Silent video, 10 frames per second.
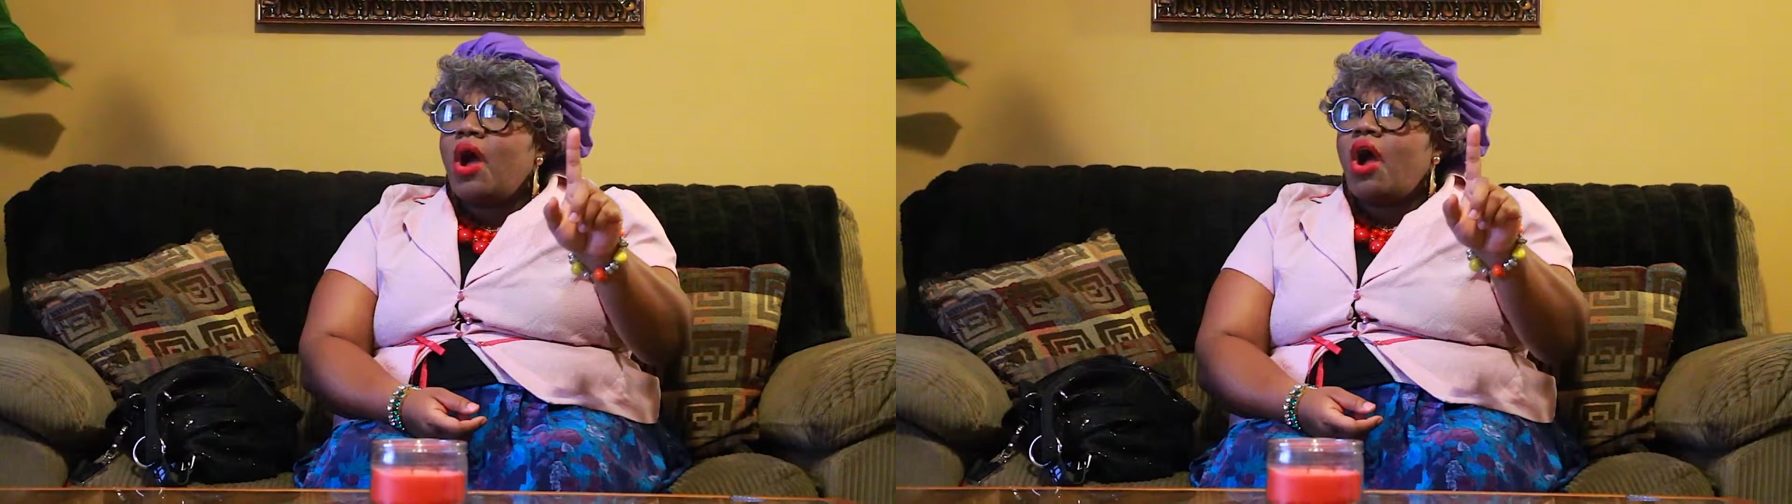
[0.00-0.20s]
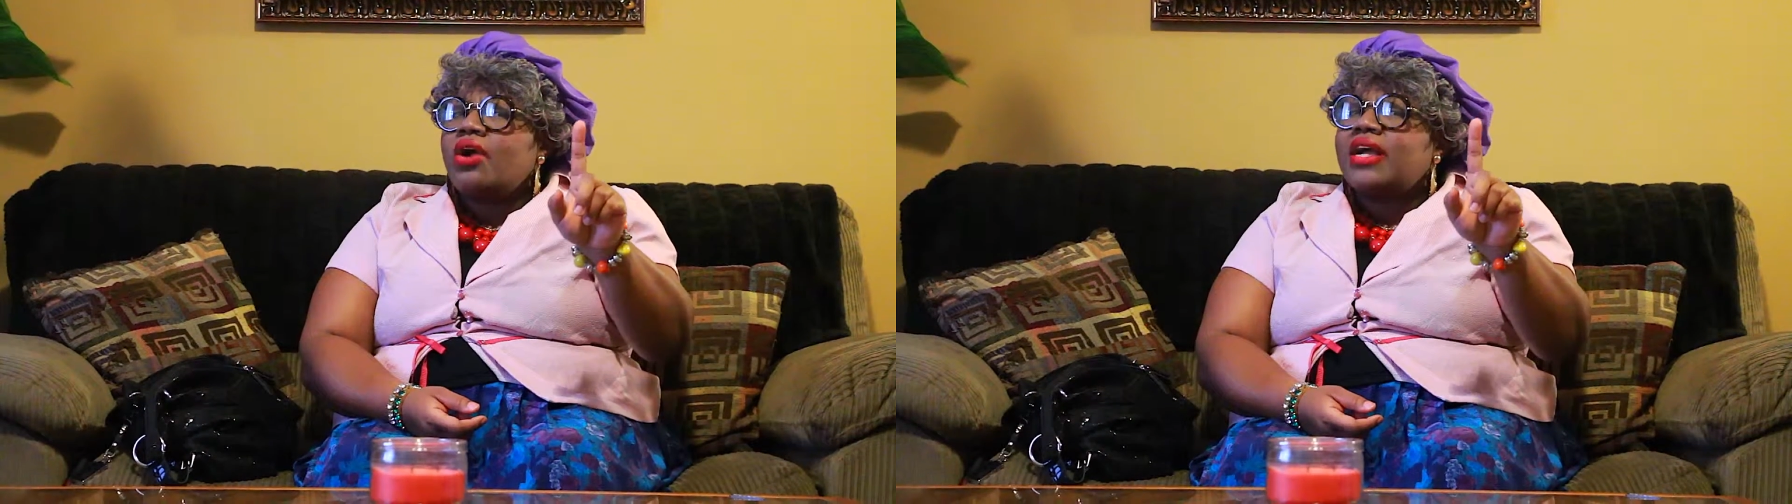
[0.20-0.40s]

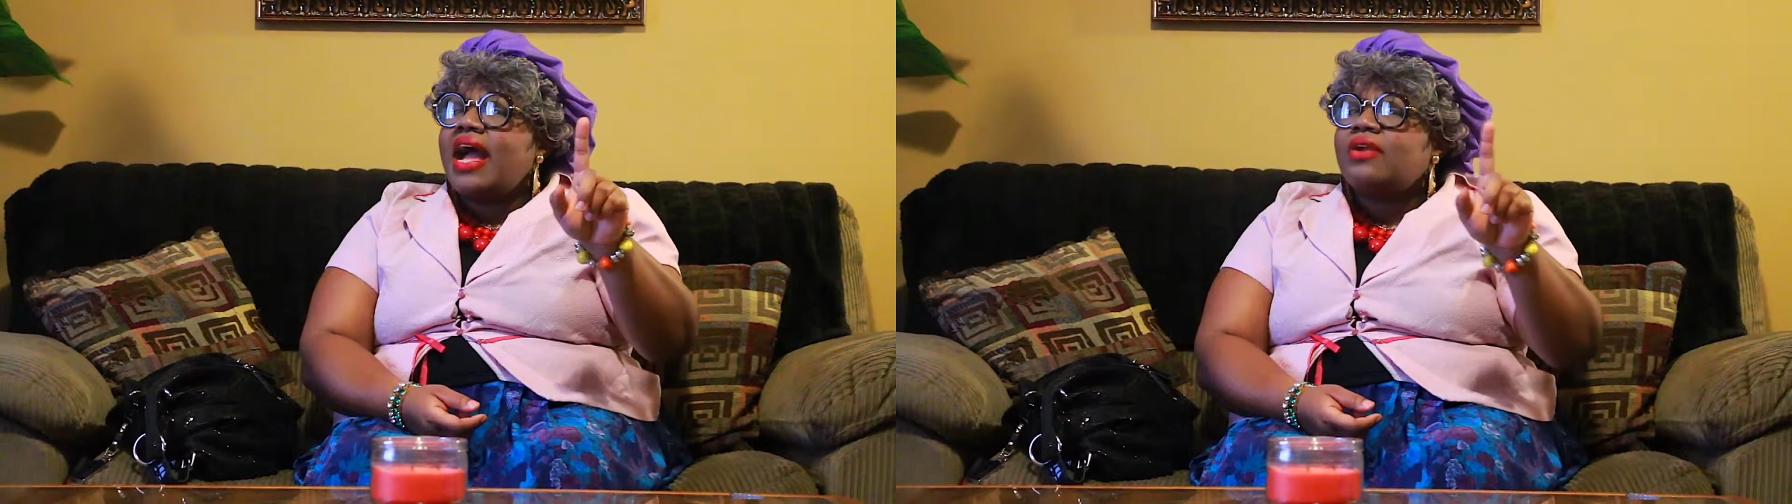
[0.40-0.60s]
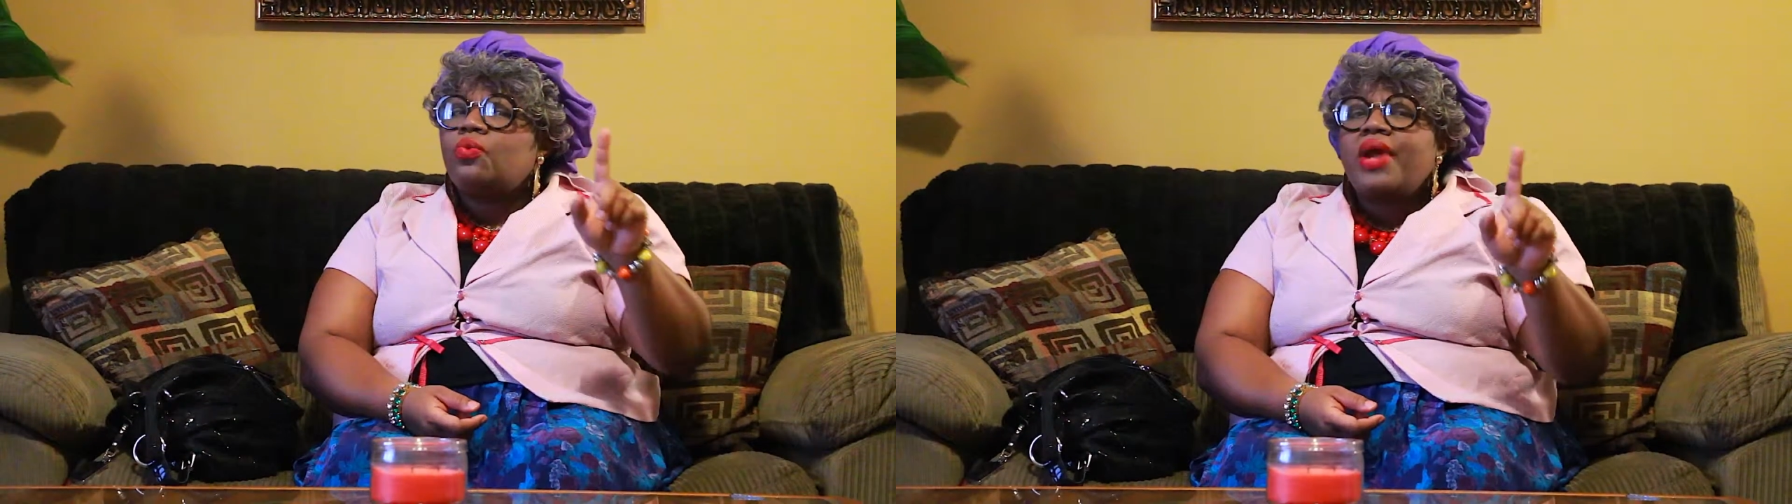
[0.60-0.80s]
all
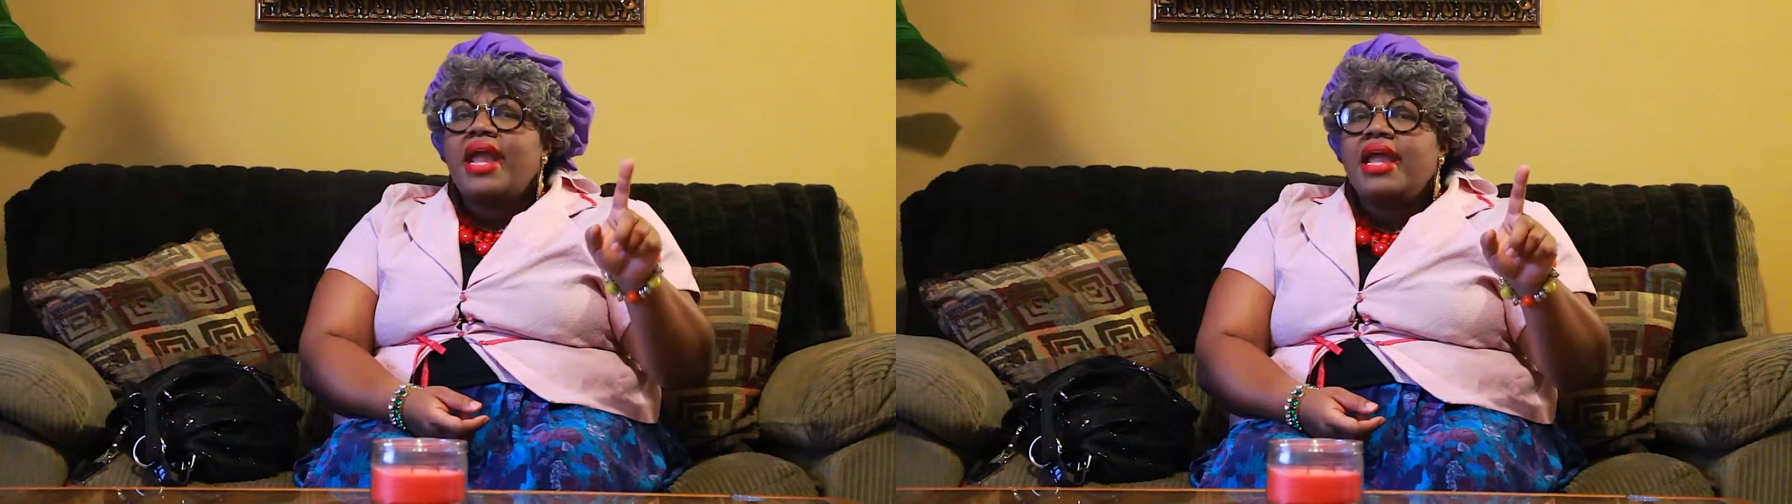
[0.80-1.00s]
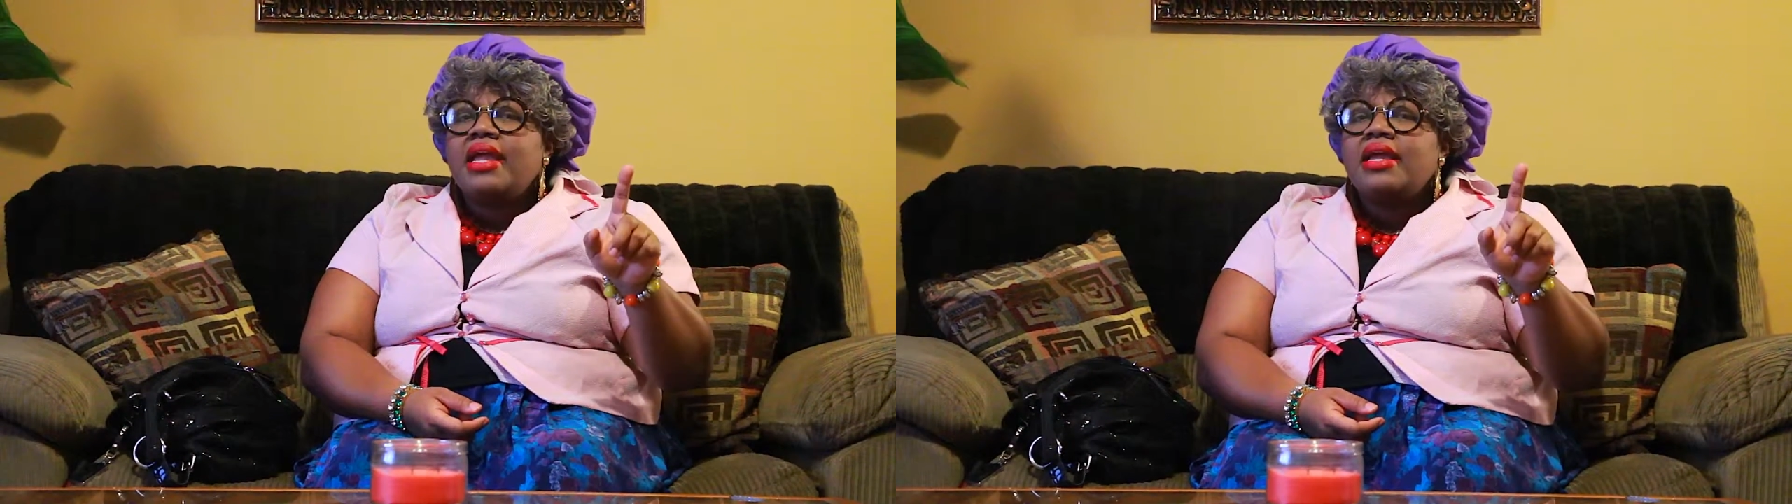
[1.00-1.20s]
kind of
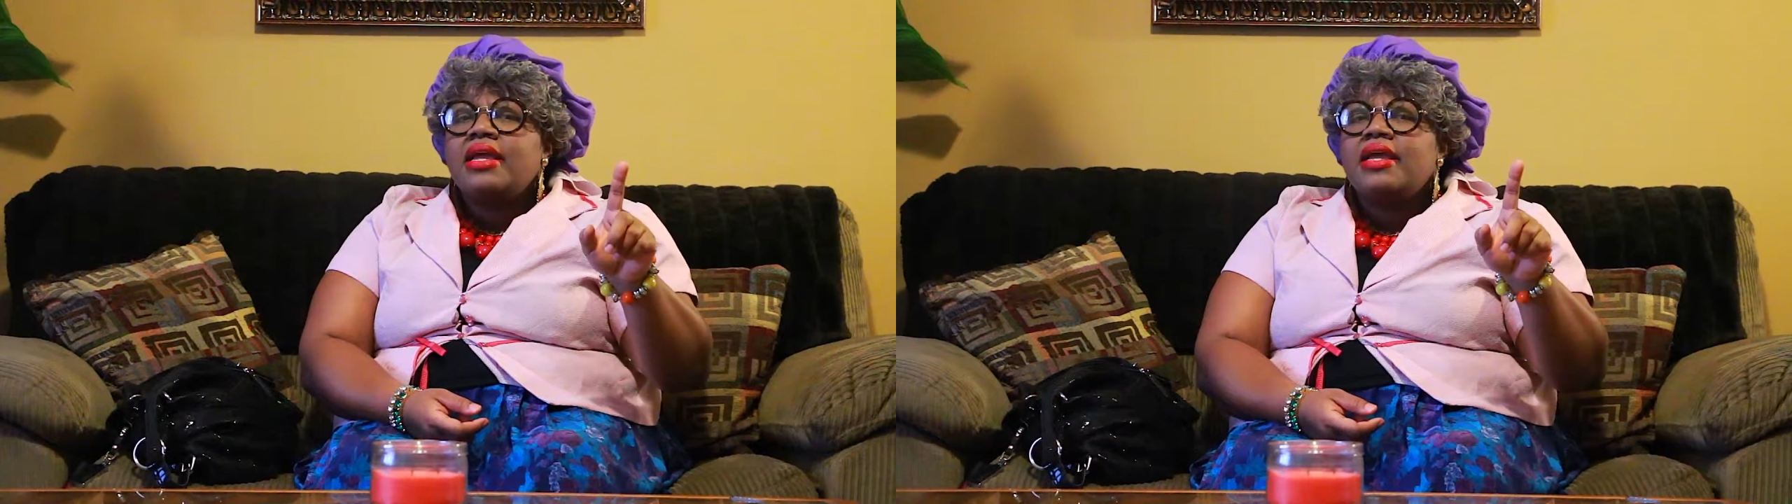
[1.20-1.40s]
way